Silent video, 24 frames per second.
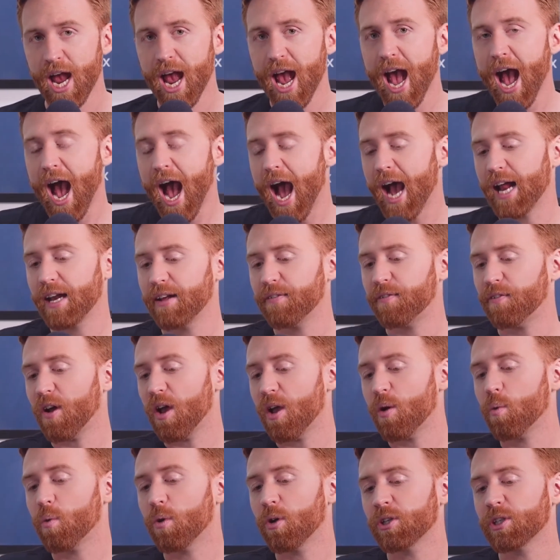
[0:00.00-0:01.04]
And if I
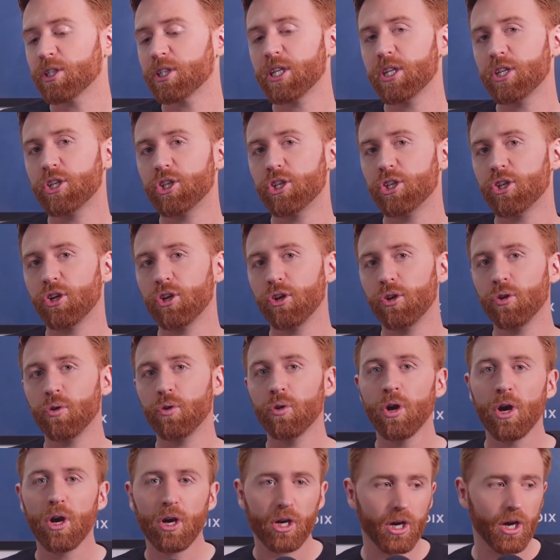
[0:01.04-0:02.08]
wanted to
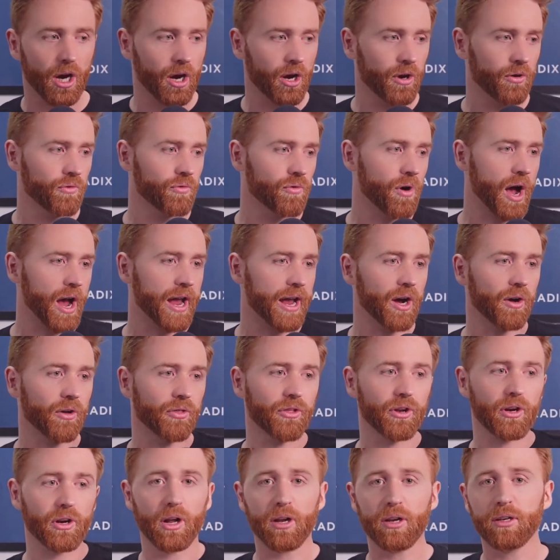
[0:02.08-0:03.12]
go, right, on the
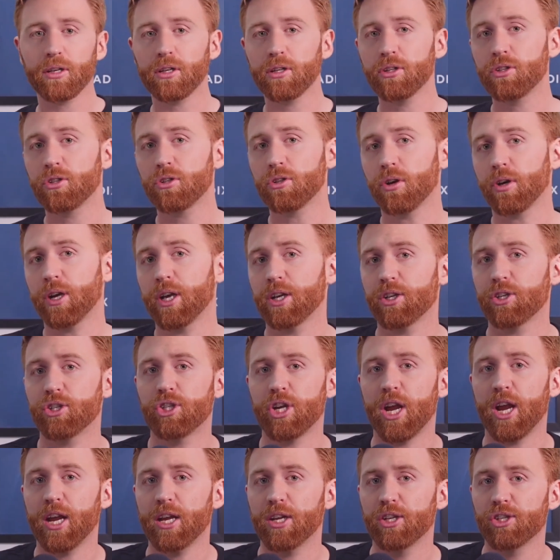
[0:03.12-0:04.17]
London Stock
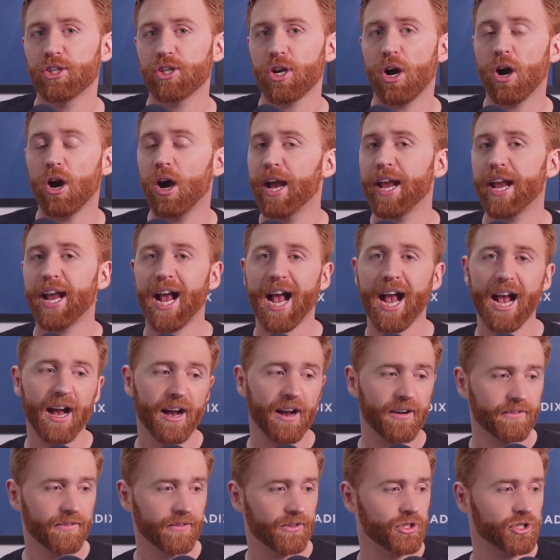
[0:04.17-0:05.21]
Exchange, I
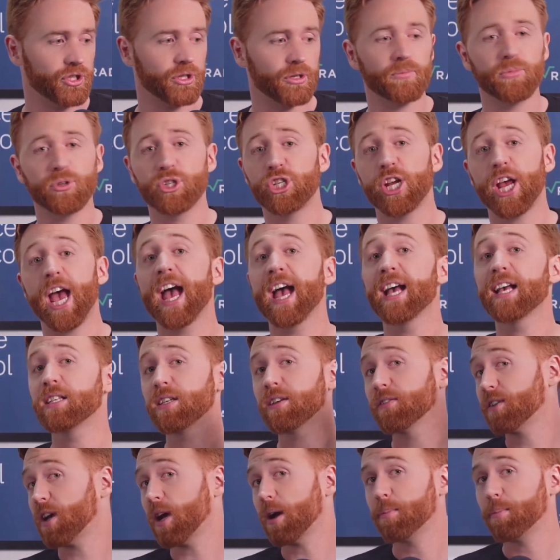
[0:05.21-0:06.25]
have some shares of
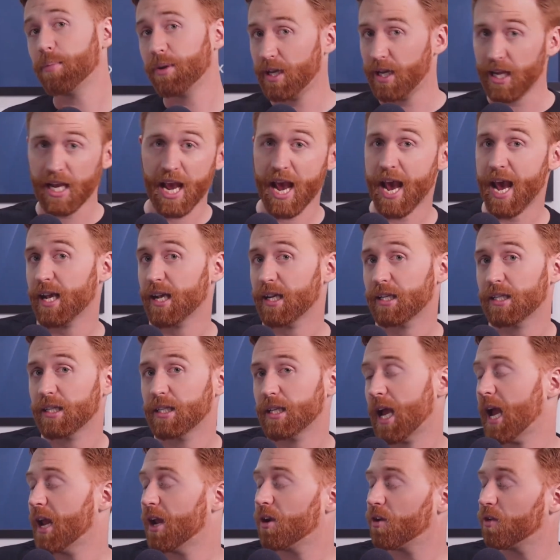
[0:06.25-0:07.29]
company X,
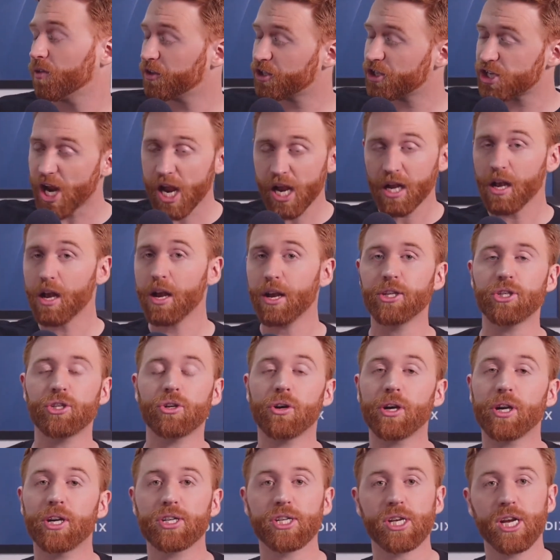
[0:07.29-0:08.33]
and on the Shanghai Stock
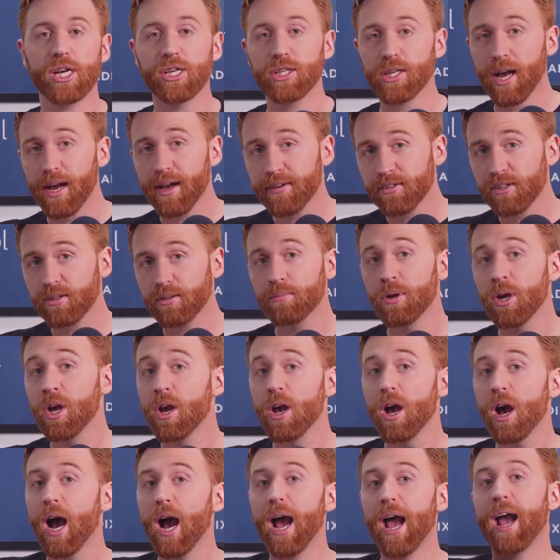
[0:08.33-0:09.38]
Exchange,
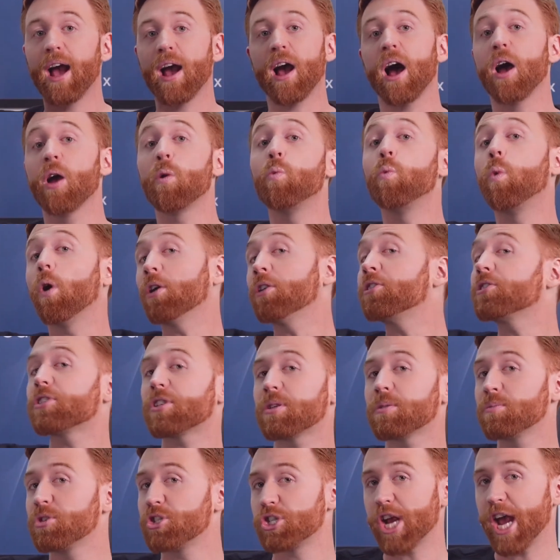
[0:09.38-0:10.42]
I want some
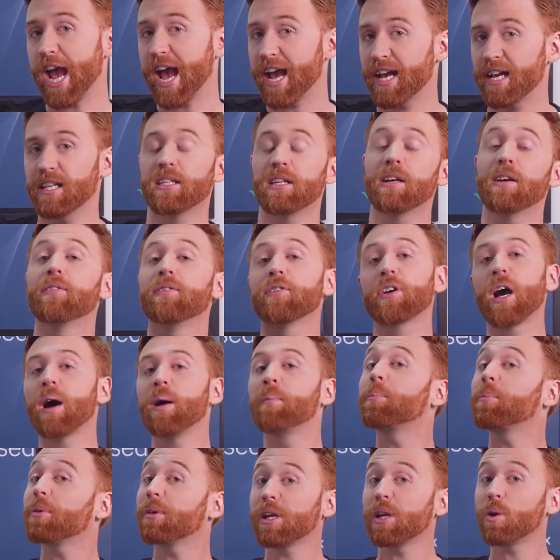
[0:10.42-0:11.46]
shares of
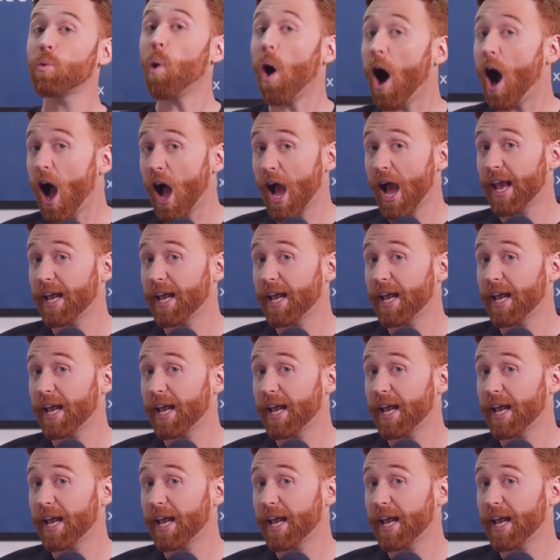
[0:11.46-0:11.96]
company Y.